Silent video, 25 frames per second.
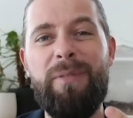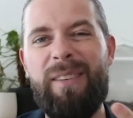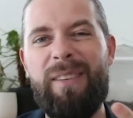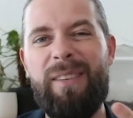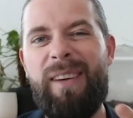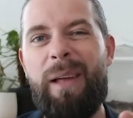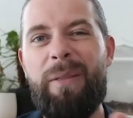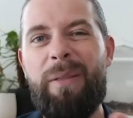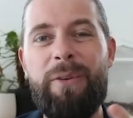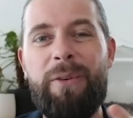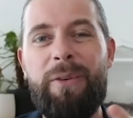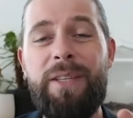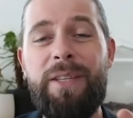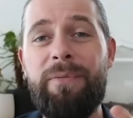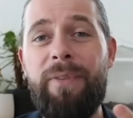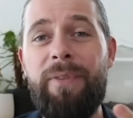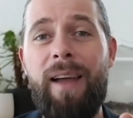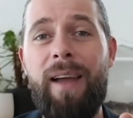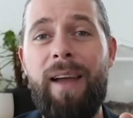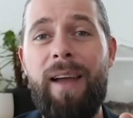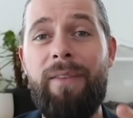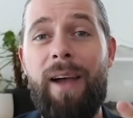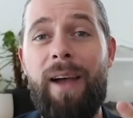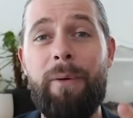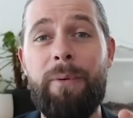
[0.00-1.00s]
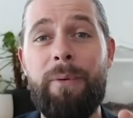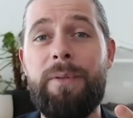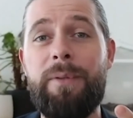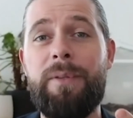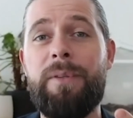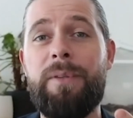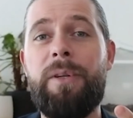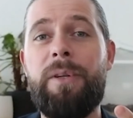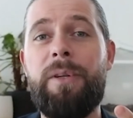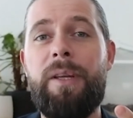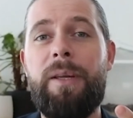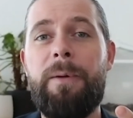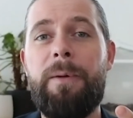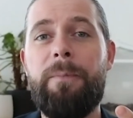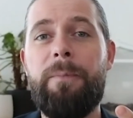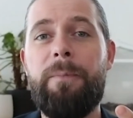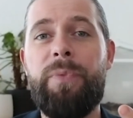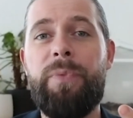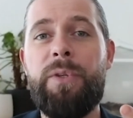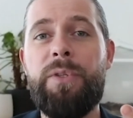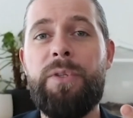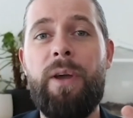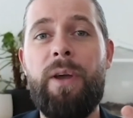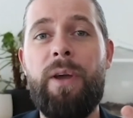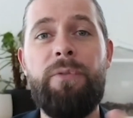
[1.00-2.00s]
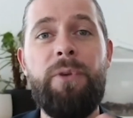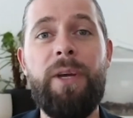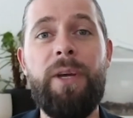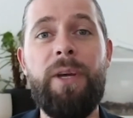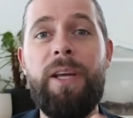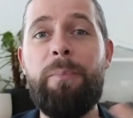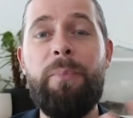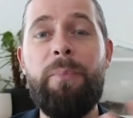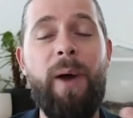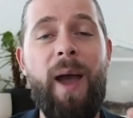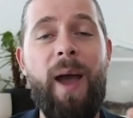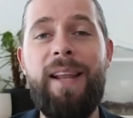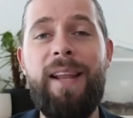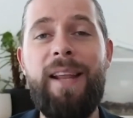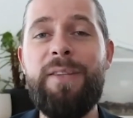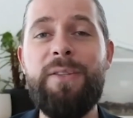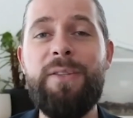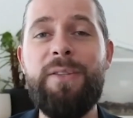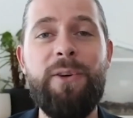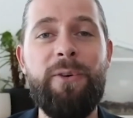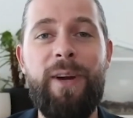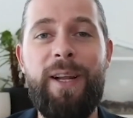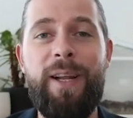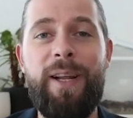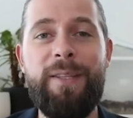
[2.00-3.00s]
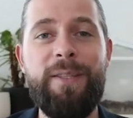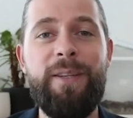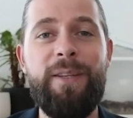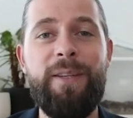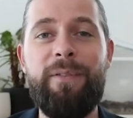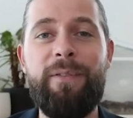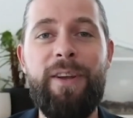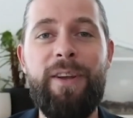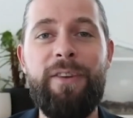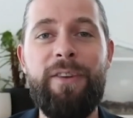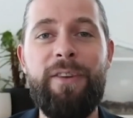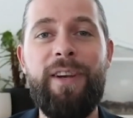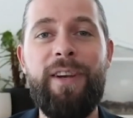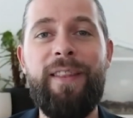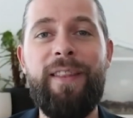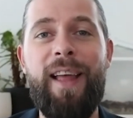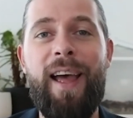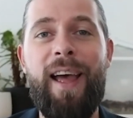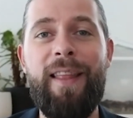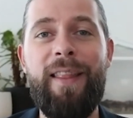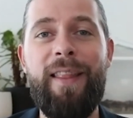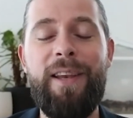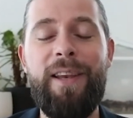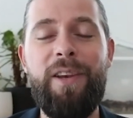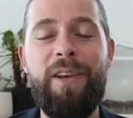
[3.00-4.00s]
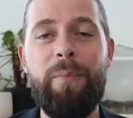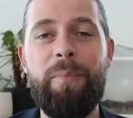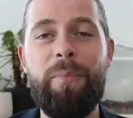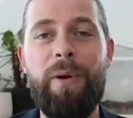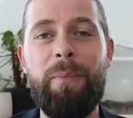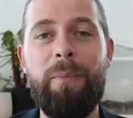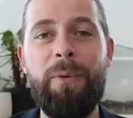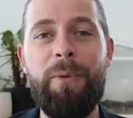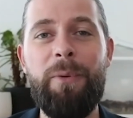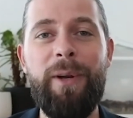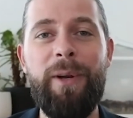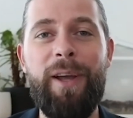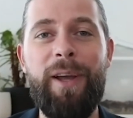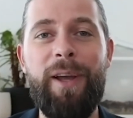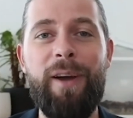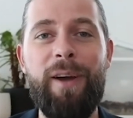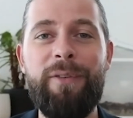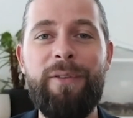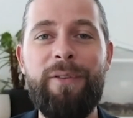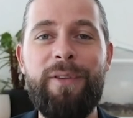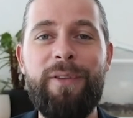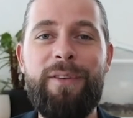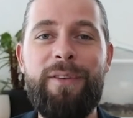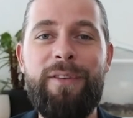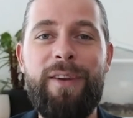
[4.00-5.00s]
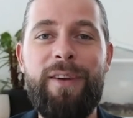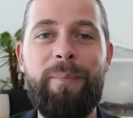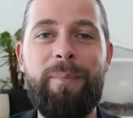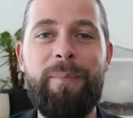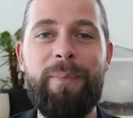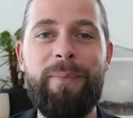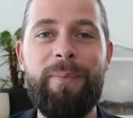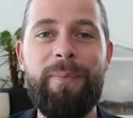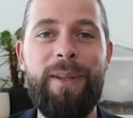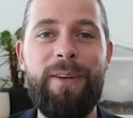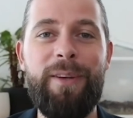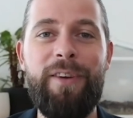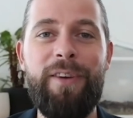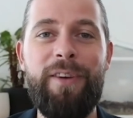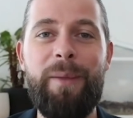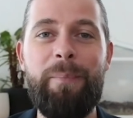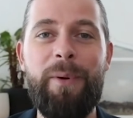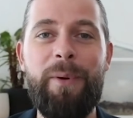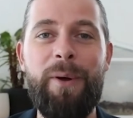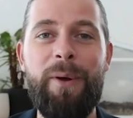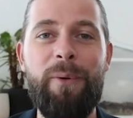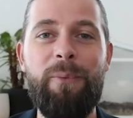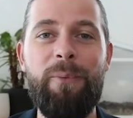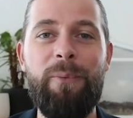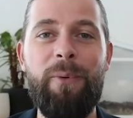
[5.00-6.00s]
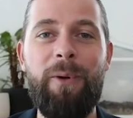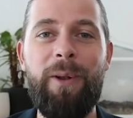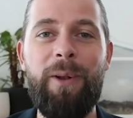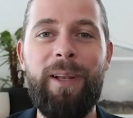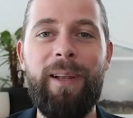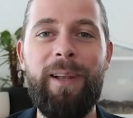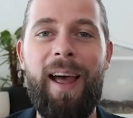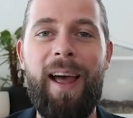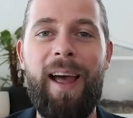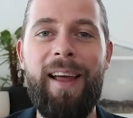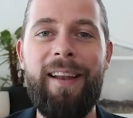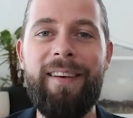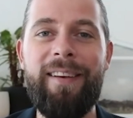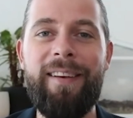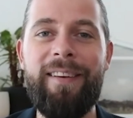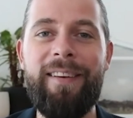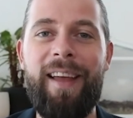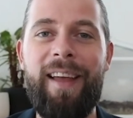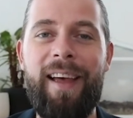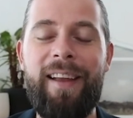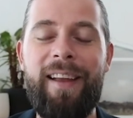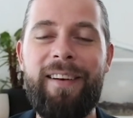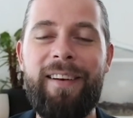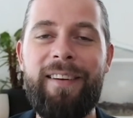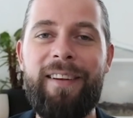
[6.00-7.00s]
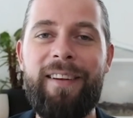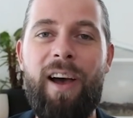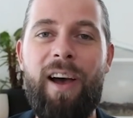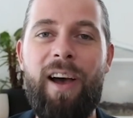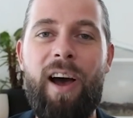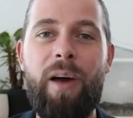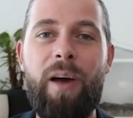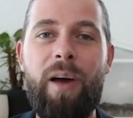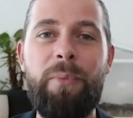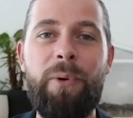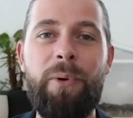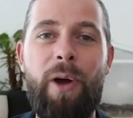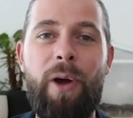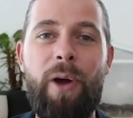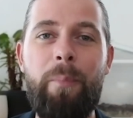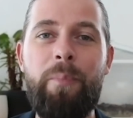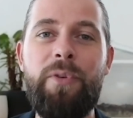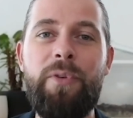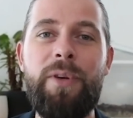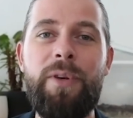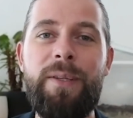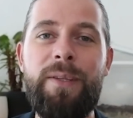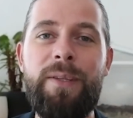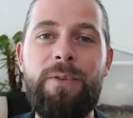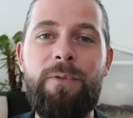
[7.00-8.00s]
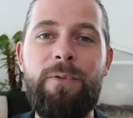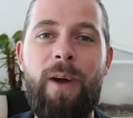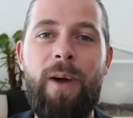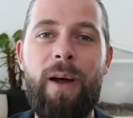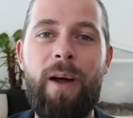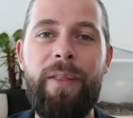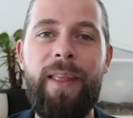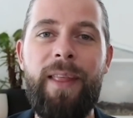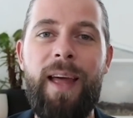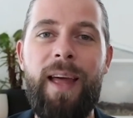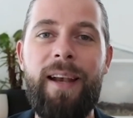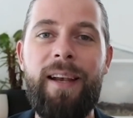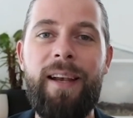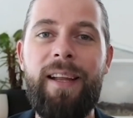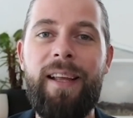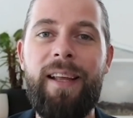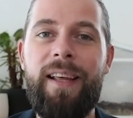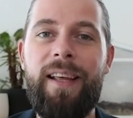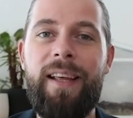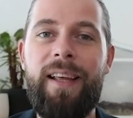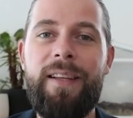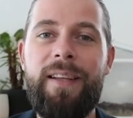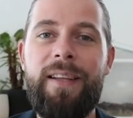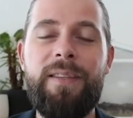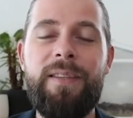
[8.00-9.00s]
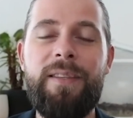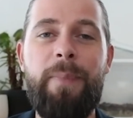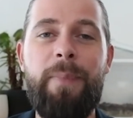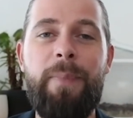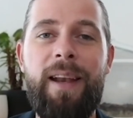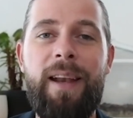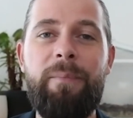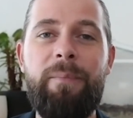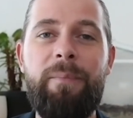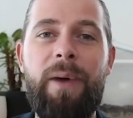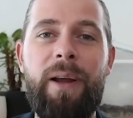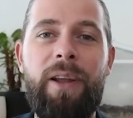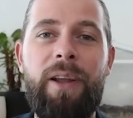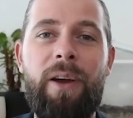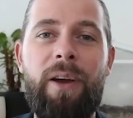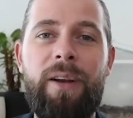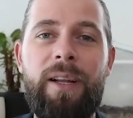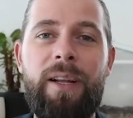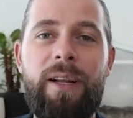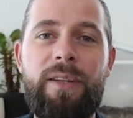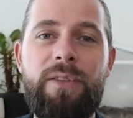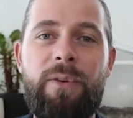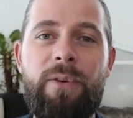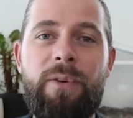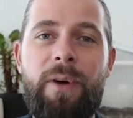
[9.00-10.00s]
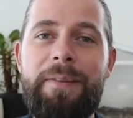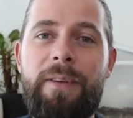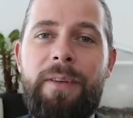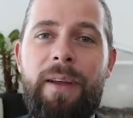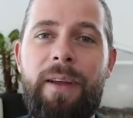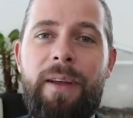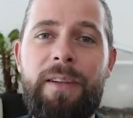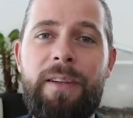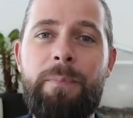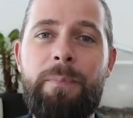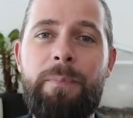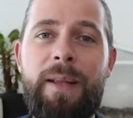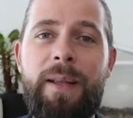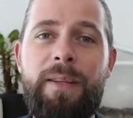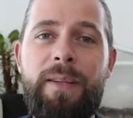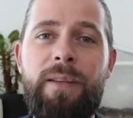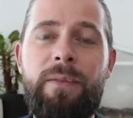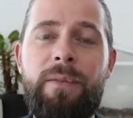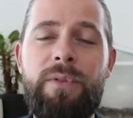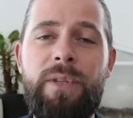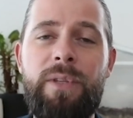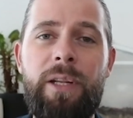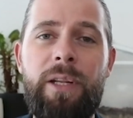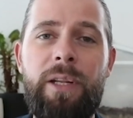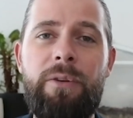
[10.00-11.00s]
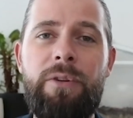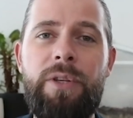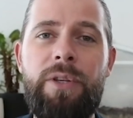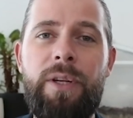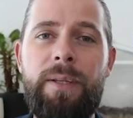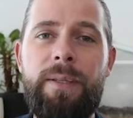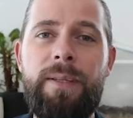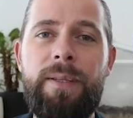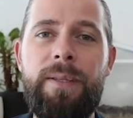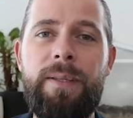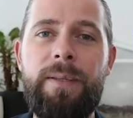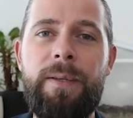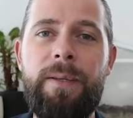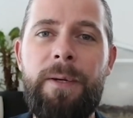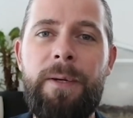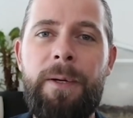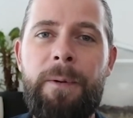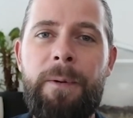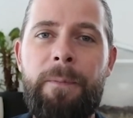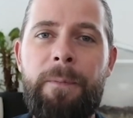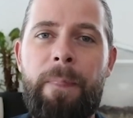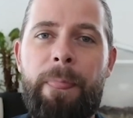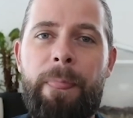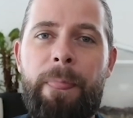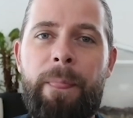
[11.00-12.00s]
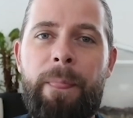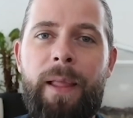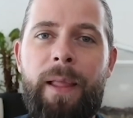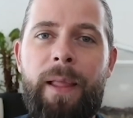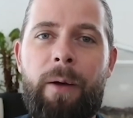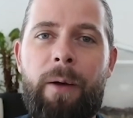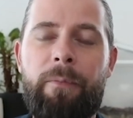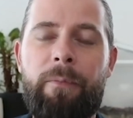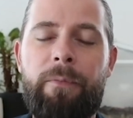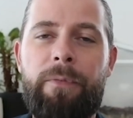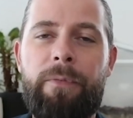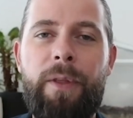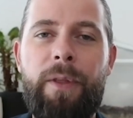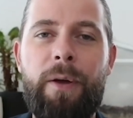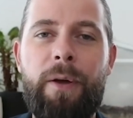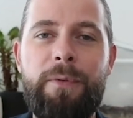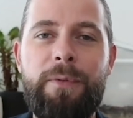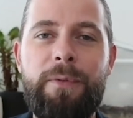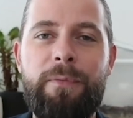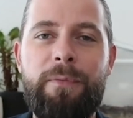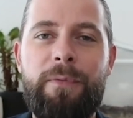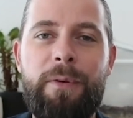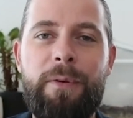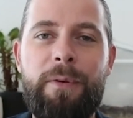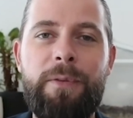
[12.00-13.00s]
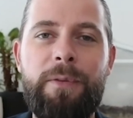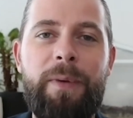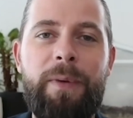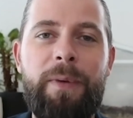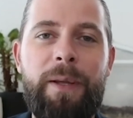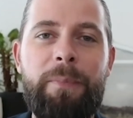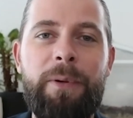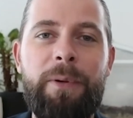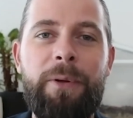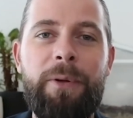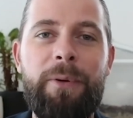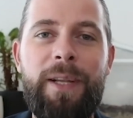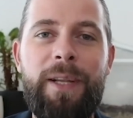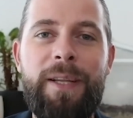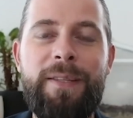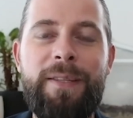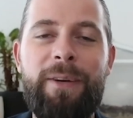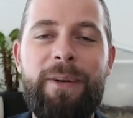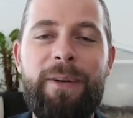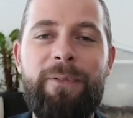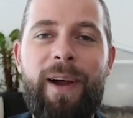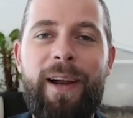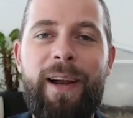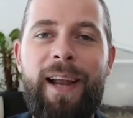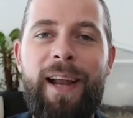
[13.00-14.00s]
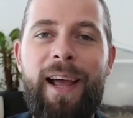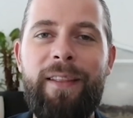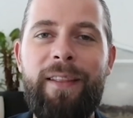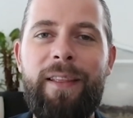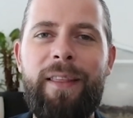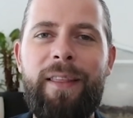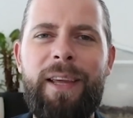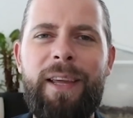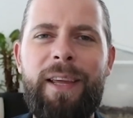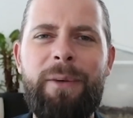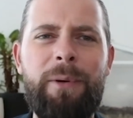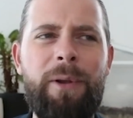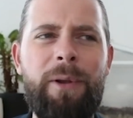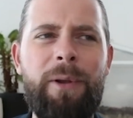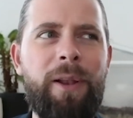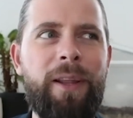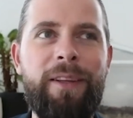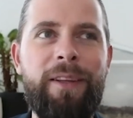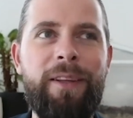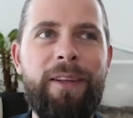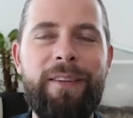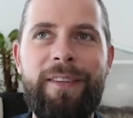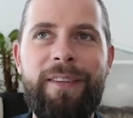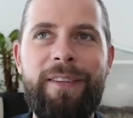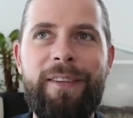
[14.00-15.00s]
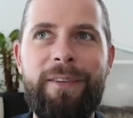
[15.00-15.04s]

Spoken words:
around 3 to 5 hours. So if you're going to put any screen in there, then you probably want to go for the cheaper wool and cardboard options rather than spending money on expensive solutions. Now, for those of people who are listening right now, they're thinking, well, Ollie,